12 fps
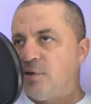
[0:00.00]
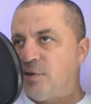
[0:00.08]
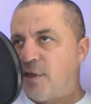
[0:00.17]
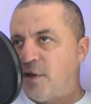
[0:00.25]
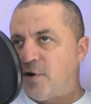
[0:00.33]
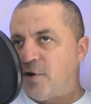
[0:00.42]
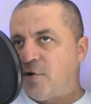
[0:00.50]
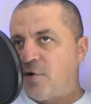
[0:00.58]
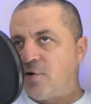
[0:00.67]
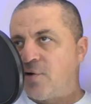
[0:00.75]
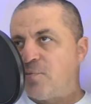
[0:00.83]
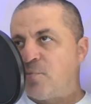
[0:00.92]
They
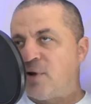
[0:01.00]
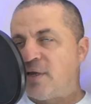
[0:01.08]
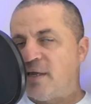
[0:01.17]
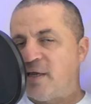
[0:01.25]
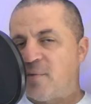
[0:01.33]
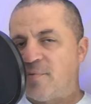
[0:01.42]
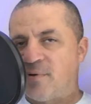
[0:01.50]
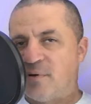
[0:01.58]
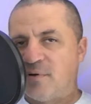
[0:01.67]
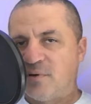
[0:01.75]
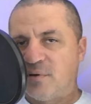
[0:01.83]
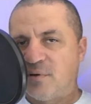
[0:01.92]
are breaking up
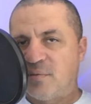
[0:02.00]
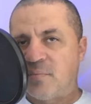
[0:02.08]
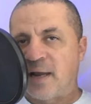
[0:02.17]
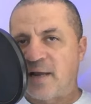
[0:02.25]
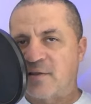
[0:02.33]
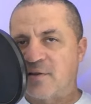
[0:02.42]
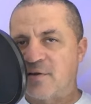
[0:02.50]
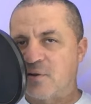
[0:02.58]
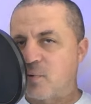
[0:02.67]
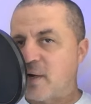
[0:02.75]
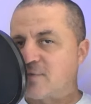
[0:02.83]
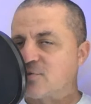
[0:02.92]
Macklin and the
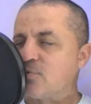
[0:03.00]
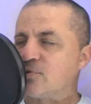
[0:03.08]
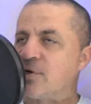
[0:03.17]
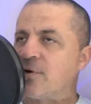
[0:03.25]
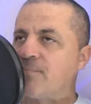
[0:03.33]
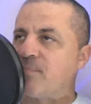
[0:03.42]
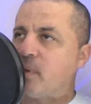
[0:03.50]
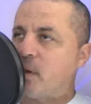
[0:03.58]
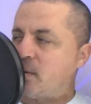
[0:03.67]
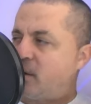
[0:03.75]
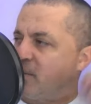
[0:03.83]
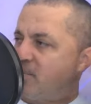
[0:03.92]
Rascals here,
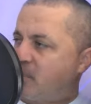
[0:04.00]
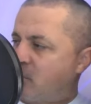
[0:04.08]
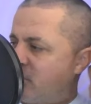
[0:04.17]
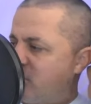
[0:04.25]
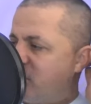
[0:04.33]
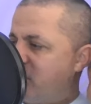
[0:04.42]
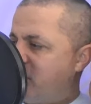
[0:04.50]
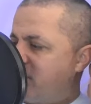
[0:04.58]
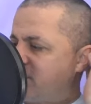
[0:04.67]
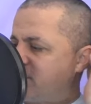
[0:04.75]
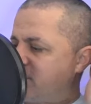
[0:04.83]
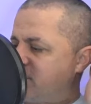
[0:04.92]
and and part of me
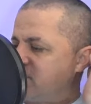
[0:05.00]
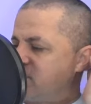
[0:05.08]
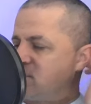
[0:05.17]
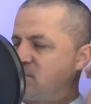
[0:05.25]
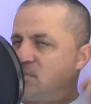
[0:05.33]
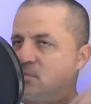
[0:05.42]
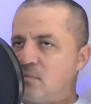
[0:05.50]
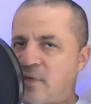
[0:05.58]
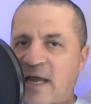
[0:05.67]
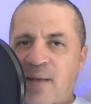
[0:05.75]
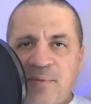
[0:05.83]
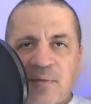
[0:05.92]
is
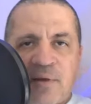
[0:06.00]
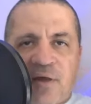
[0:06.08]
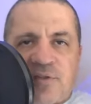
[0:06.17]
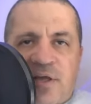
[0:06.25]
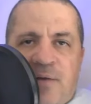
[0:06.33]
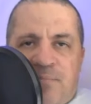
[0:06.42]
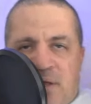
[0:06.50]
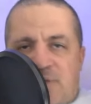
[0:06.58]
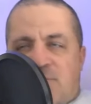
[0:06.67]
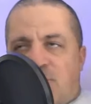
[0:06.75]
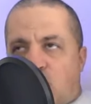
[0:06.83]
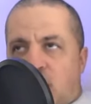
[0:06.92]
happy about that
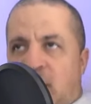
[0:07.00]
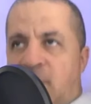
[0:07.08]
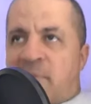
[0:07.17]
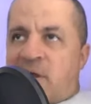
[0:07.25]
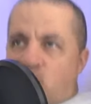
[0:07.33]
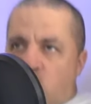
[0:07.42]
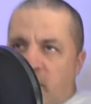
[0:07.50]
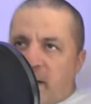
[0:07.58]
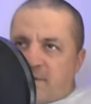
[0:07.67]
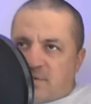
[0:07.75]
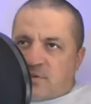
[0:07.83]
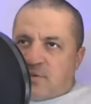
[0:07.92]
because if you caught my
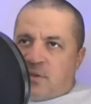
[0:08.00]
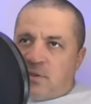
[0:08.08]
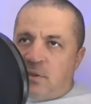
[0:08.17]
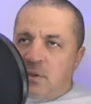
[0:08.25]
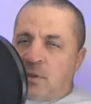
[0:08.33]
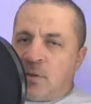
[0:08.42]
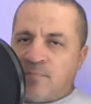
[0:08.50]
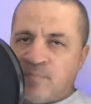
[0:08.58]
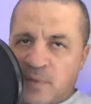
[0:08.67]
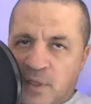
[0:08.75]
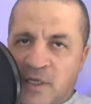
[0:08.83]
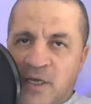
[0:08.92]
rant
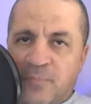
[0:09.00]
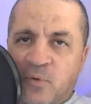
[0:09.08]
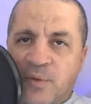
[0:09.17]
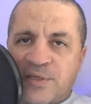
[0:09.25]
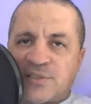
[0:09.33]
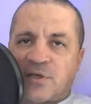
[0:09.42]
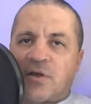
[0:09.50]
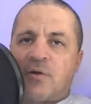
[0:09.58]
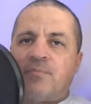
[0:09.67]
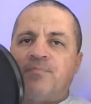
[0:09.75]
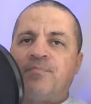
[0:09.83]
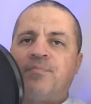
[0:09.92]
a couple weeks
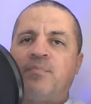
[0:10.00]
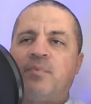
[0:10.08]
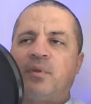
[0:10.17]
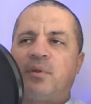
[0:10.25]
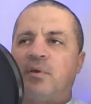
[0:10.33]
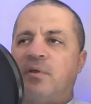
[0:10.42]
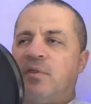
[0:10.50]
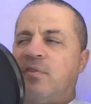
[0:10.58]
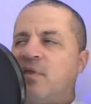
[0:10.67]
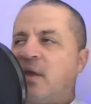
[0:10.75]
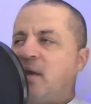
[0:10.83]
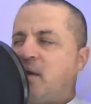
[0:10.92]
ago,
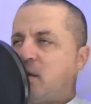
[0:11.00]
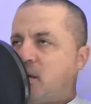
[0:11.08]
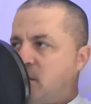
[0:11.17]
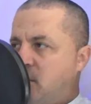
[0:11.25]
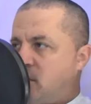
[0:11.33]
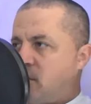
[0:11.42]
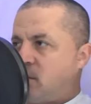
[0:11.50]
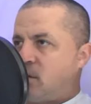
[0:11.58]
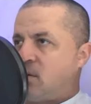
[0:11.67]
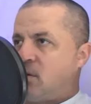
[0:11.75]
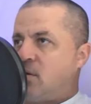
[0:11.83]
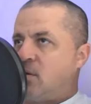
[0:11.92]
they
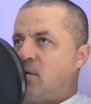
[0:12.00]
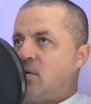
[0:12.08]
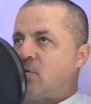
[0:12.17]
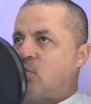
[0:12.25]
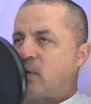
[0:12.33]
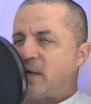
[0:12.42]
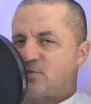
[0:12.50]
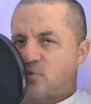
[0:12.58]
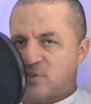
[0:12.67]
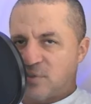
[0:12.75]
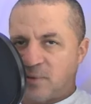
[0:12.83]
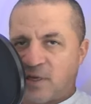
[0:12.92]
the
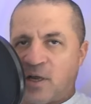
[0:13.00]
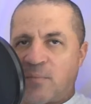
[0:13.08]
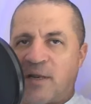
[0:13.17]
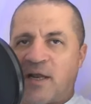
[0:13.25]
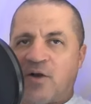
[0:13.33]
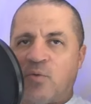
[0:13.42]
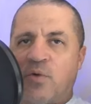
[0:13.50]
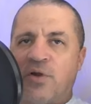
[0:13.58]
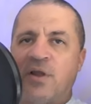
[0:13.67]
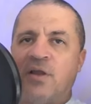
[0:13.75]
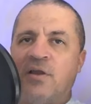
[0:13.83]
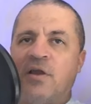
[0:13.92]
Rascals have been coming out
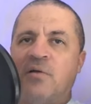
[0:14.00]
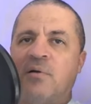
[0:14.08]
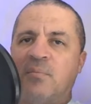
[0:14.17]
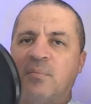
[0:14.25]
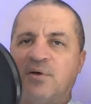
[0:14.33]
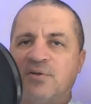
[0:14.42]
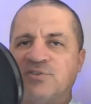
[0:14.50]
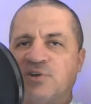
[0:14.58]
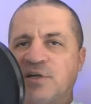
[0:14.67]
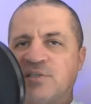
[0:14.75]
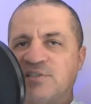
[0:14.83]
wearing a, a military